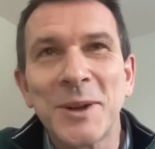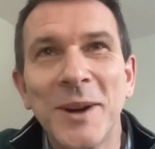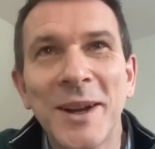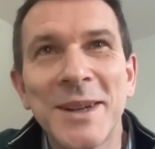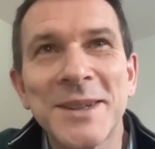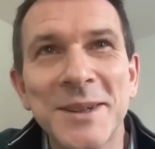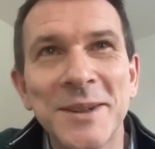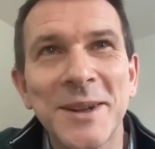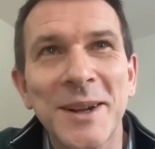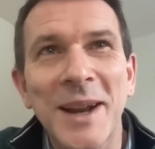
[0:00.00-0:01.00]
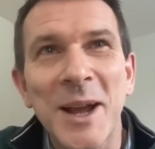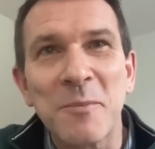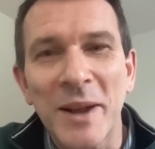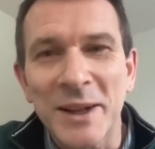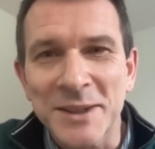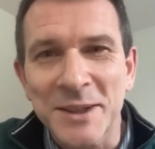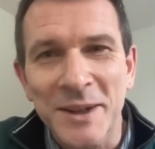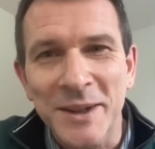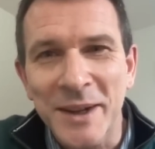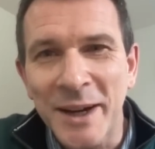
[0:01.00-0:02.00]
lights and allow bells
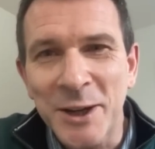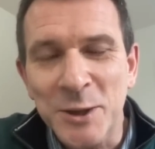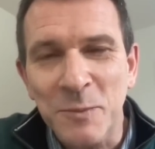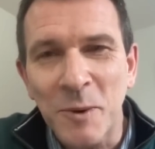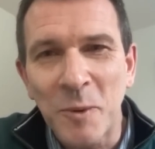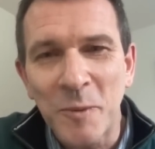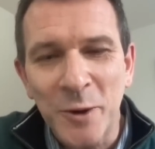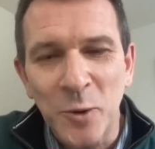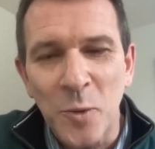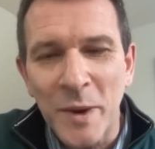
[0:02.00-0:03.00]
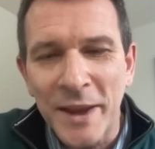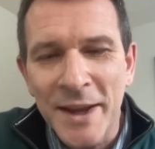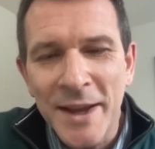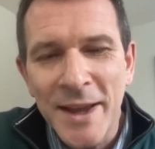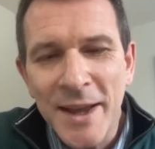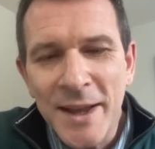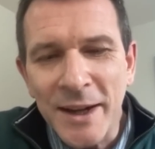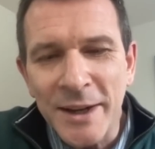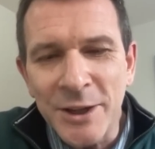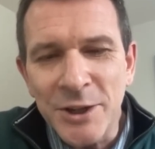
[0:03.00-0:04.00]
at NHS 111, or with a
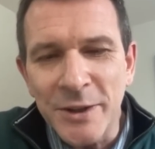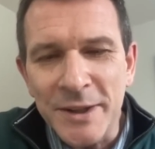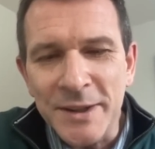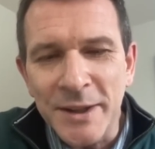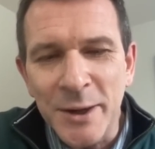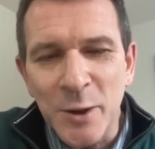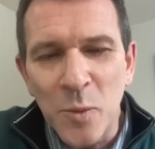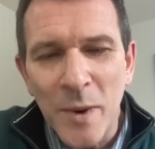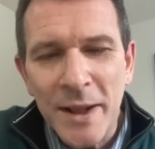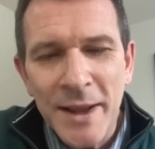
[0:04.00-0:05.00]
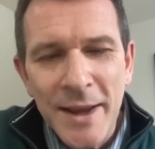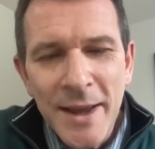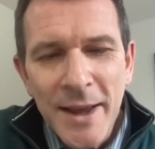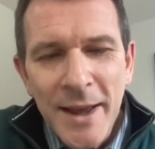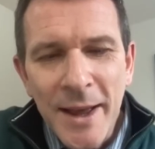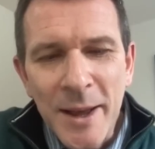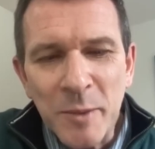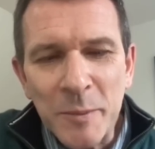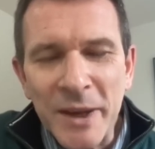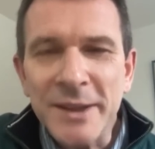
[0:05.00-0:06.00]
clinician who doesn't know them well.
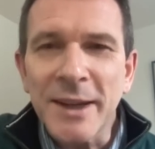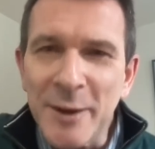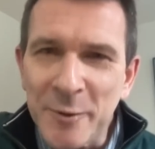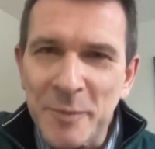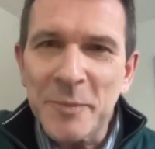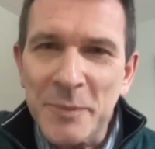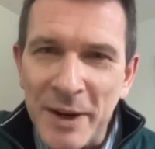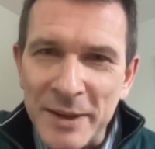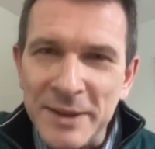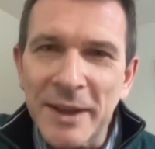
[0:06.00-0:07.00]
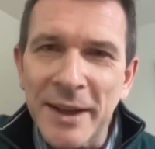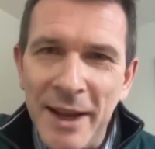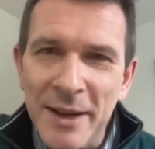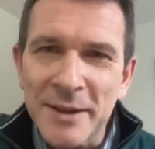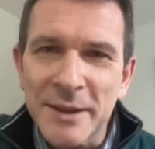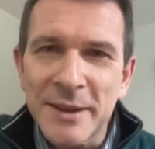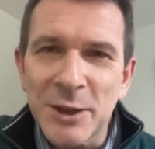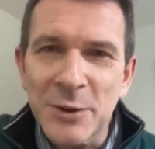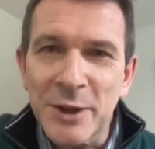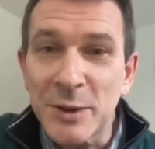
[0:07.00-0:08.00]
But because I've perhaps encountered
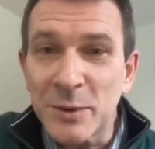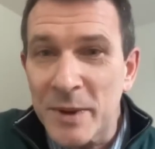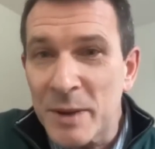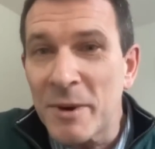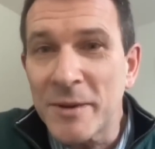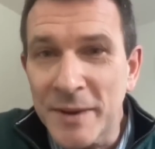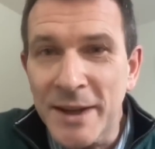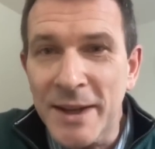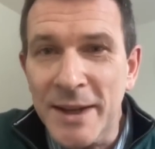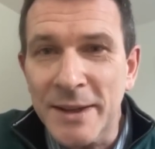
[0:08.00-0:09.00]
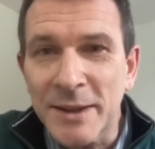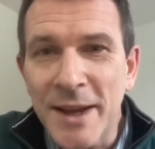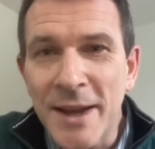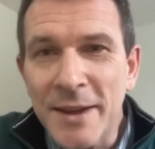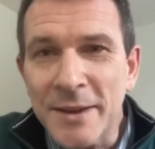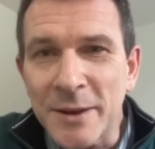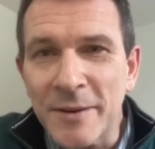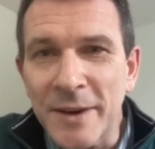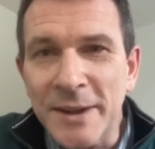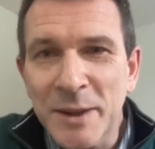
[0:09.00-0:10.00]
situations with them over the years that
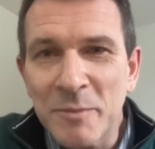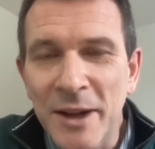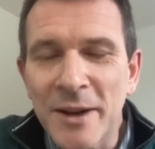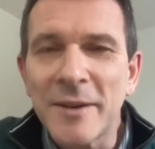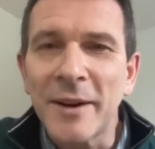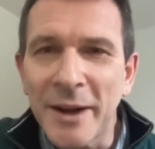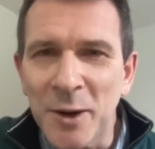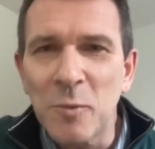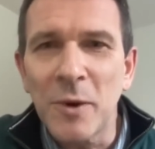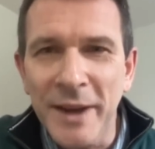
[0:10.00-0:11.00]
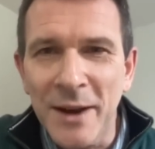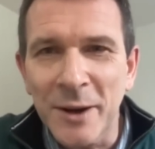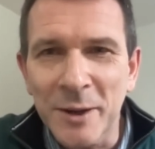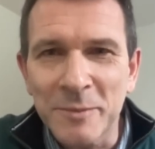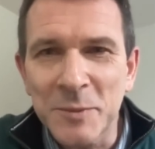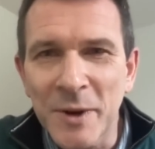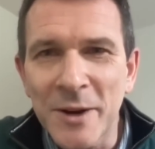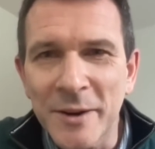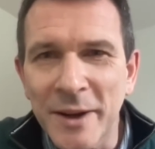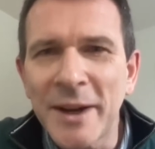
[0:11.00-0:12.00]
are very similar, and I know what the outcomes
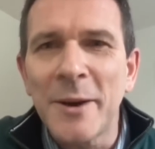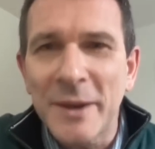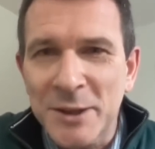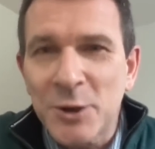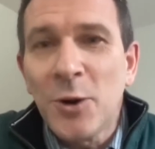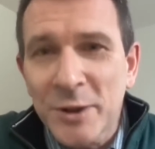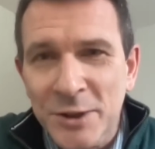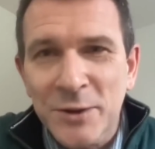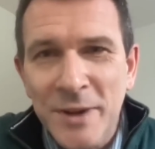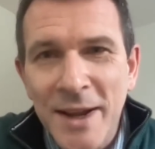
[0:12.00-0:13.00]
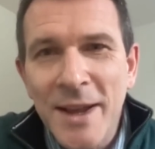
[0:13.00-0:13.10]
were, and I know it's not as